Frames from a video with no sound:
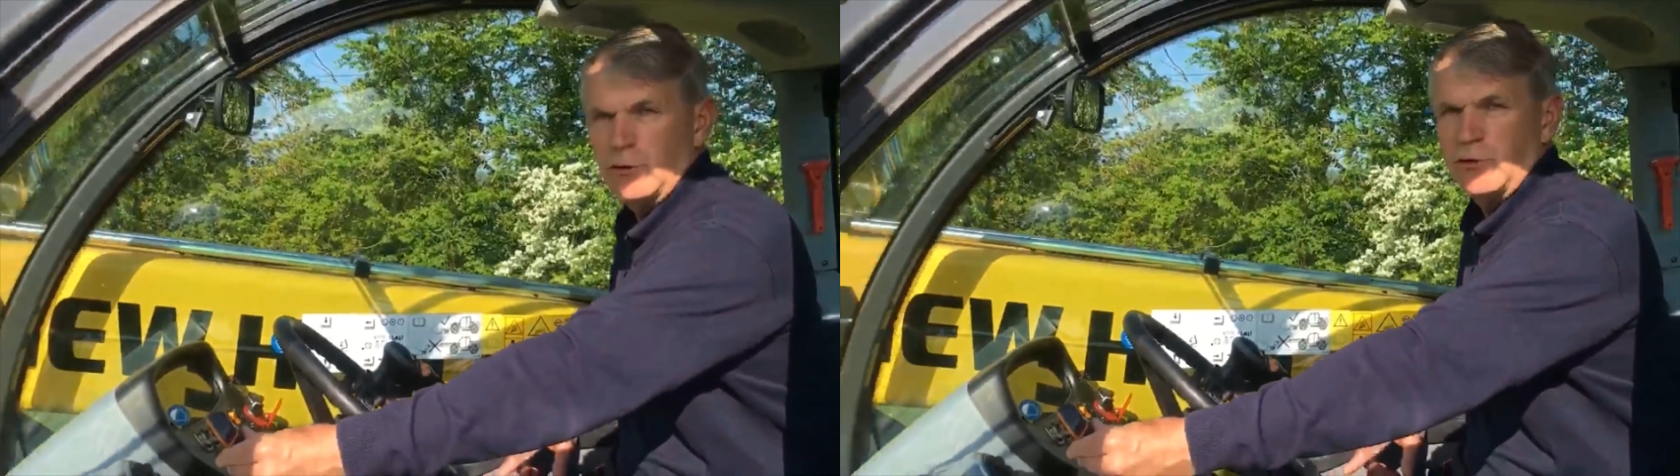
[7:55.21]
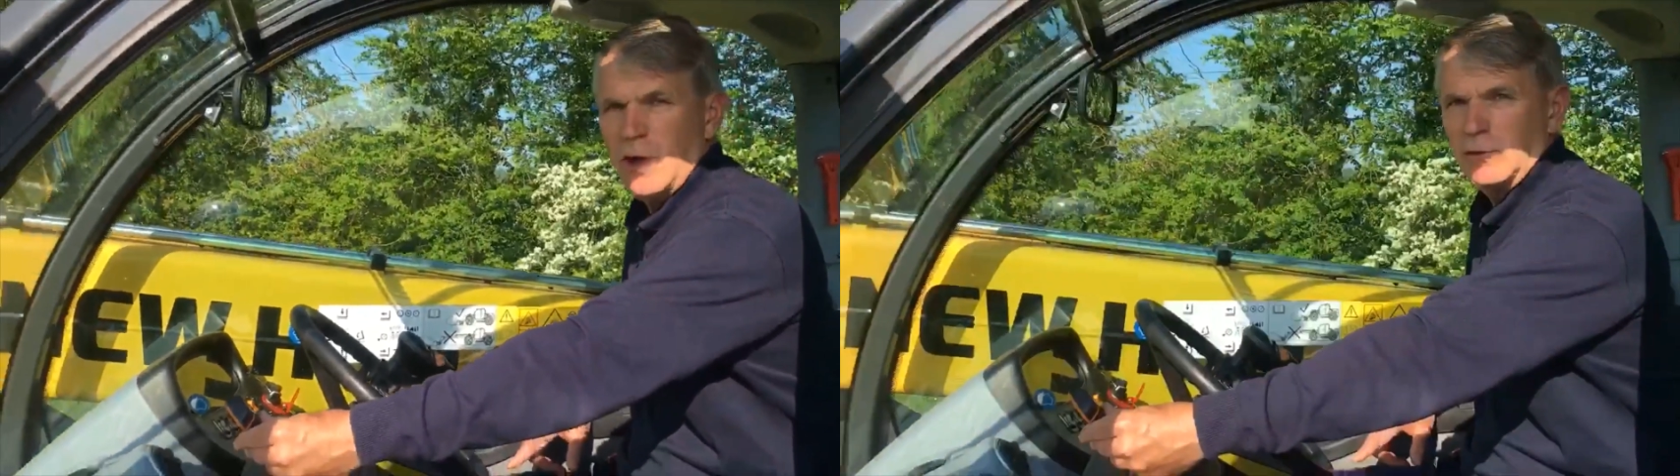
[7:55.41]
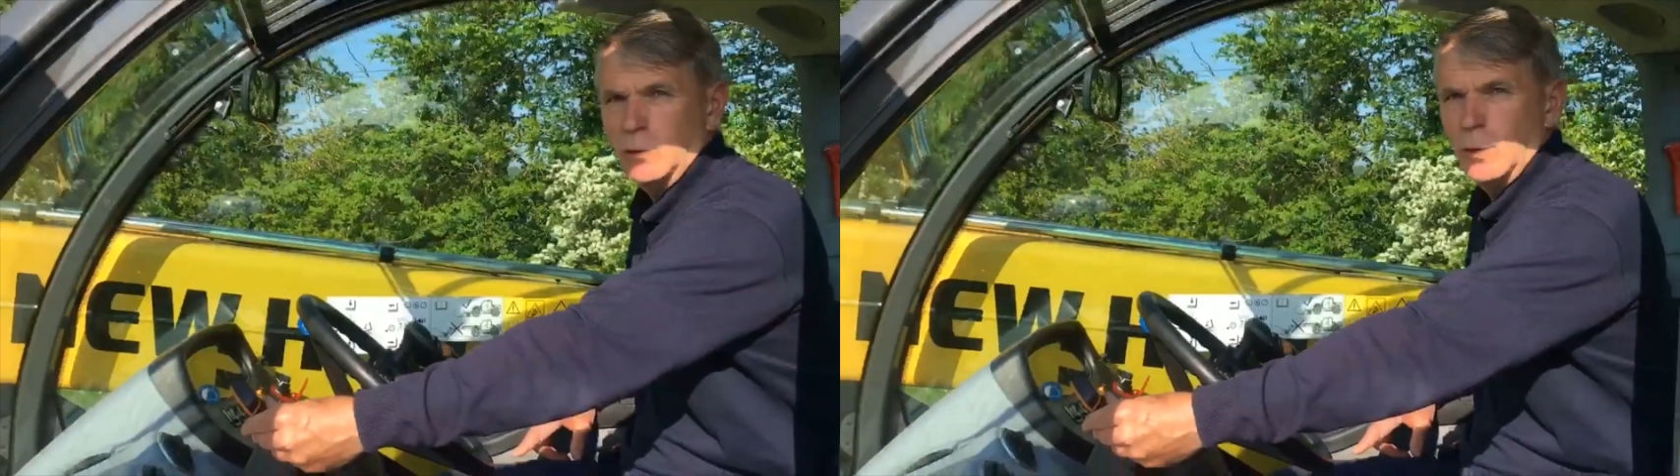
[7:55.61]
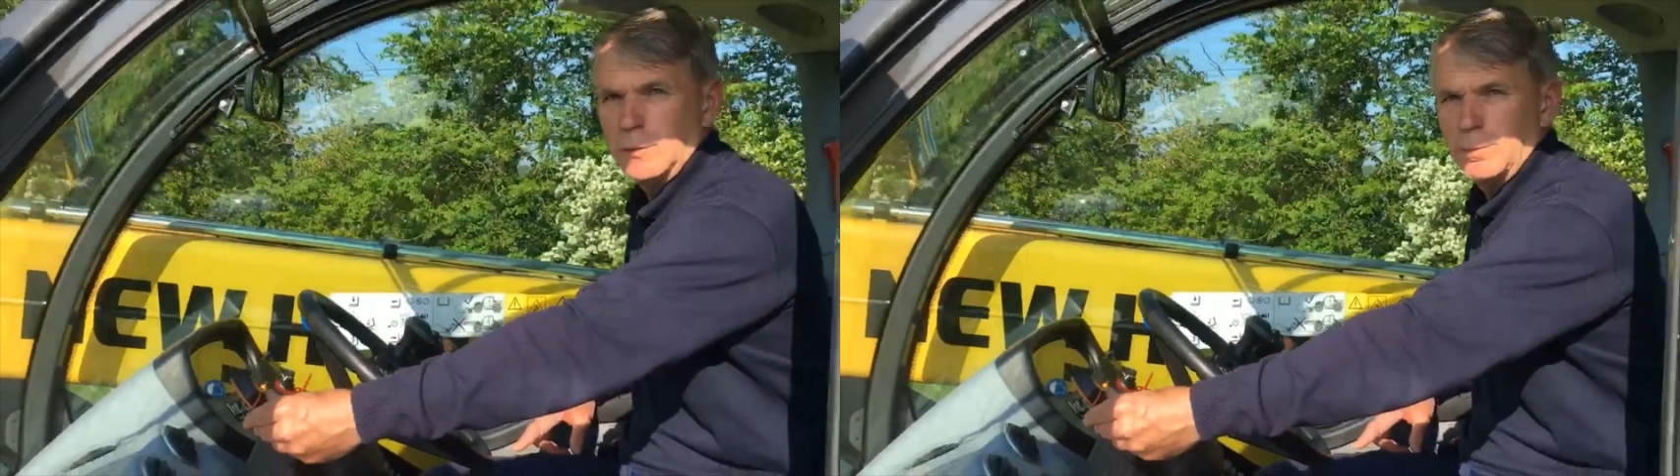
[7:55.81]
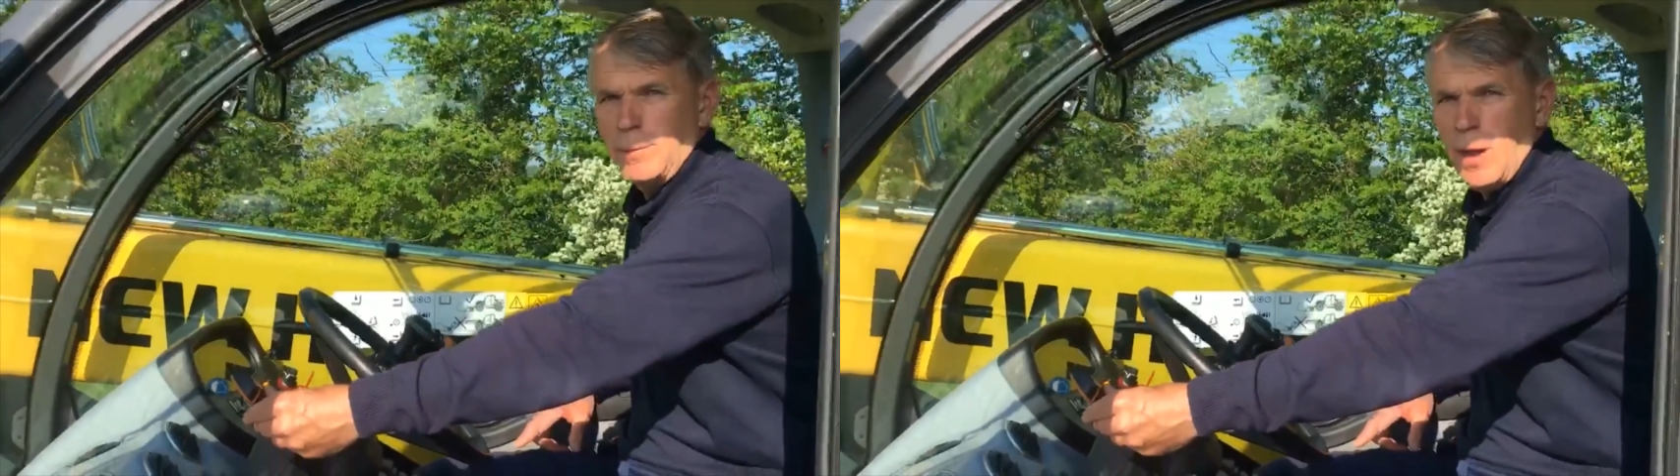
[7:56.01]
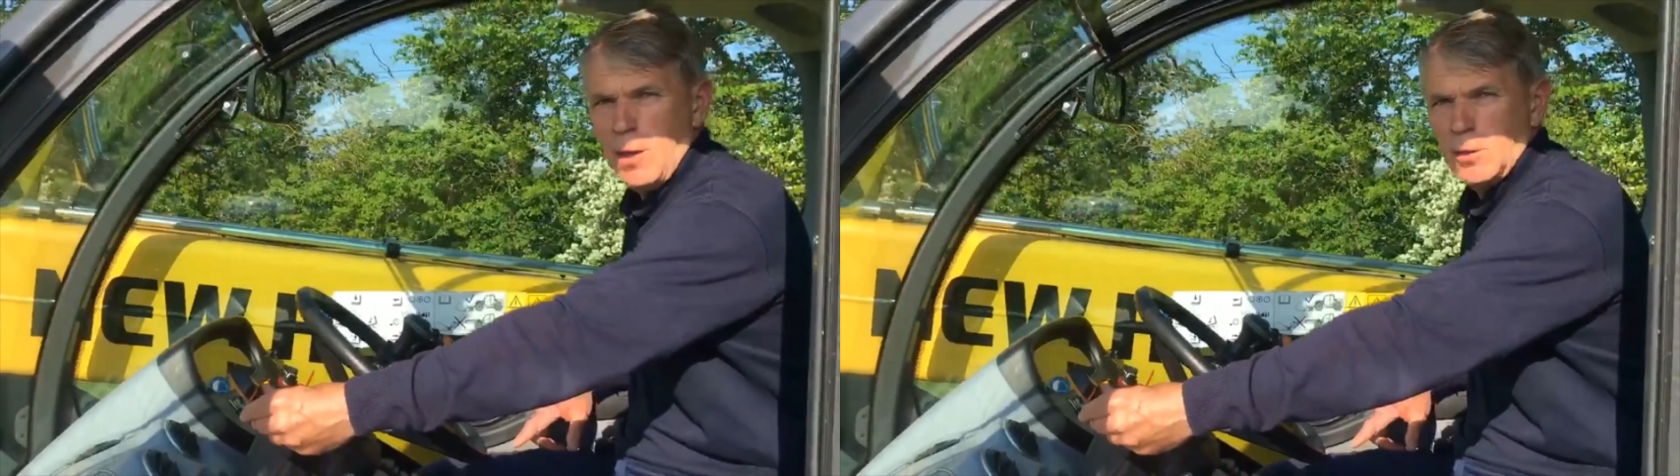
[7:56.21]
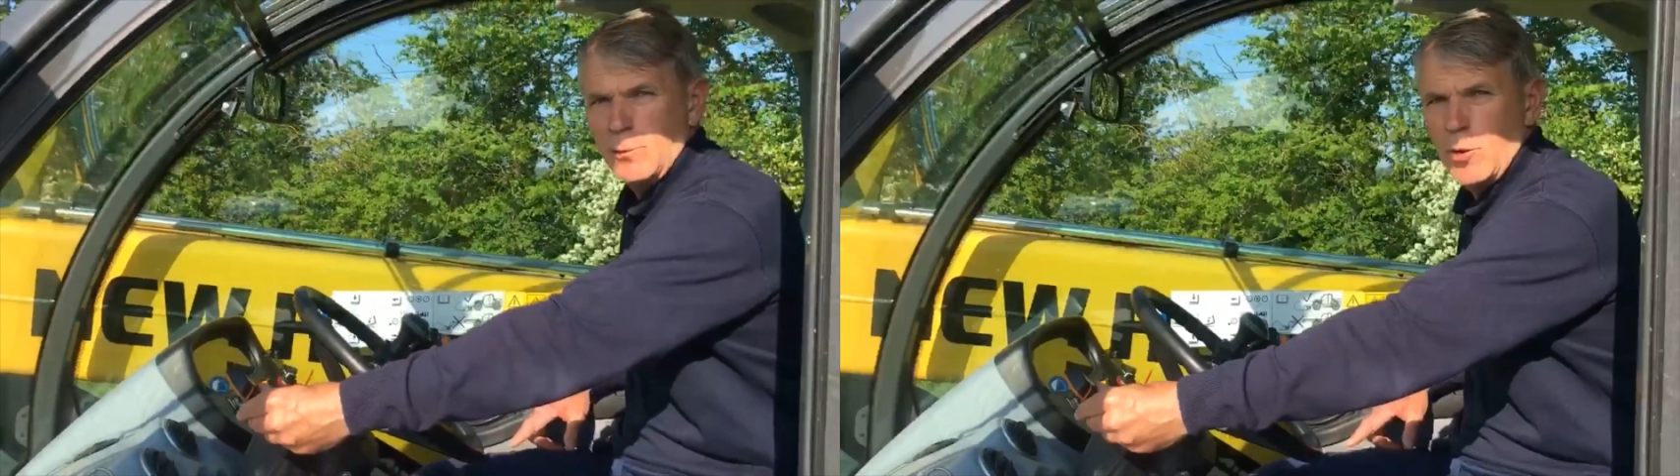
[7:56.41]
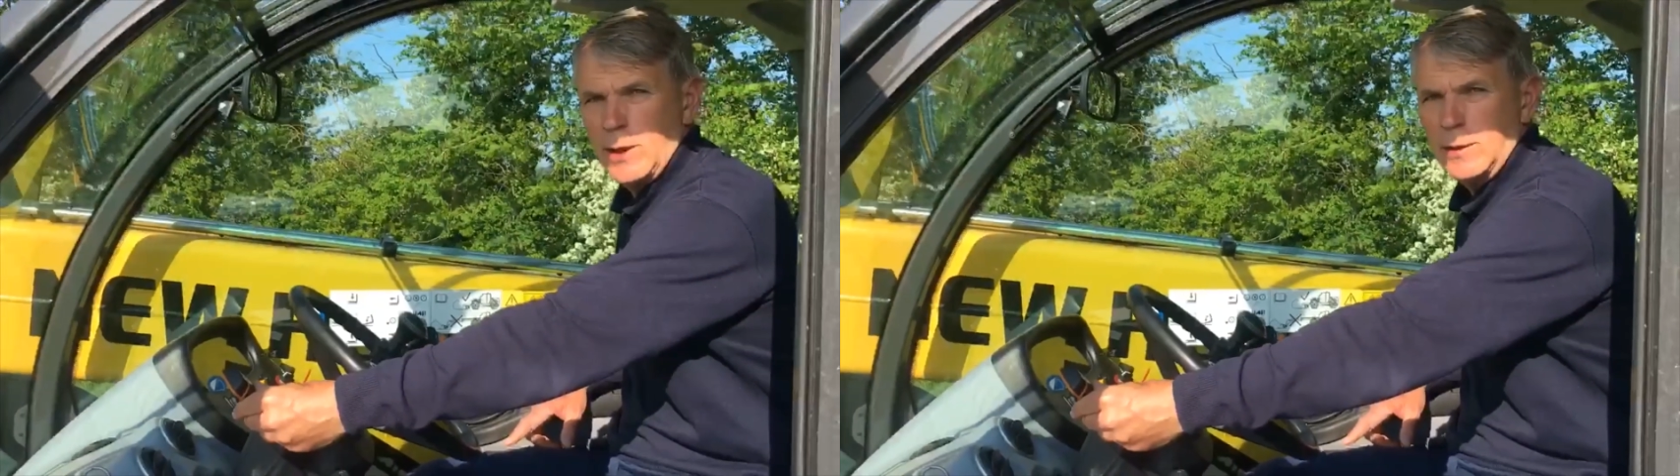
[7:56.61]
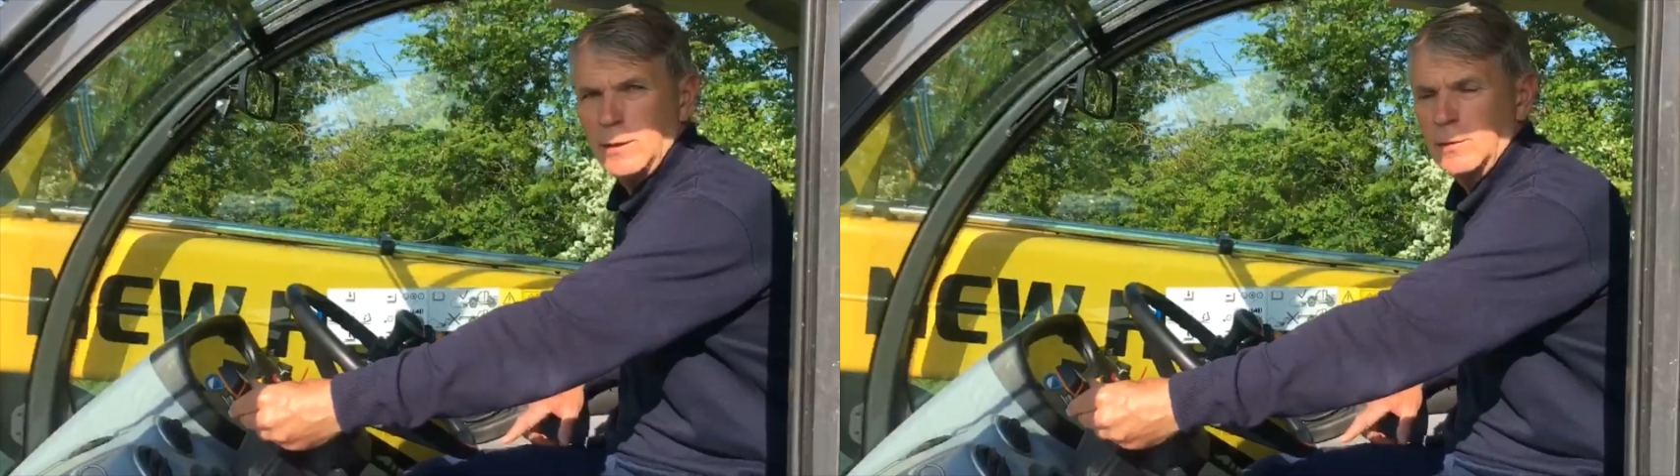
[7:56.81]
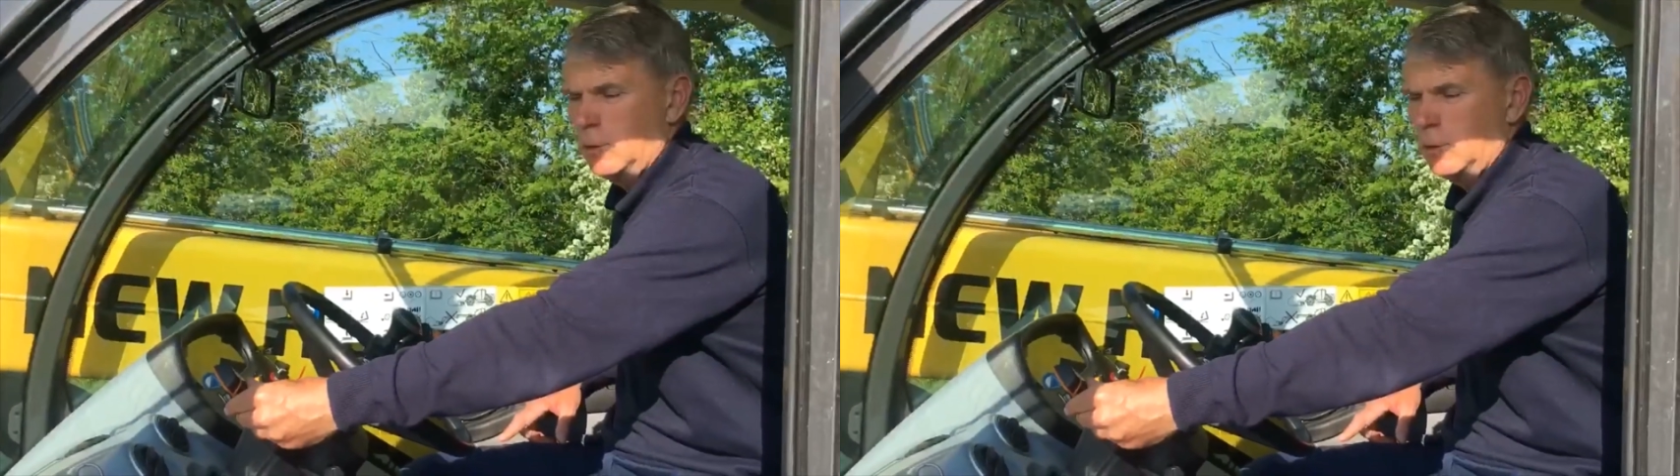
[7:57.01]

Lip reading: shuttle and park brake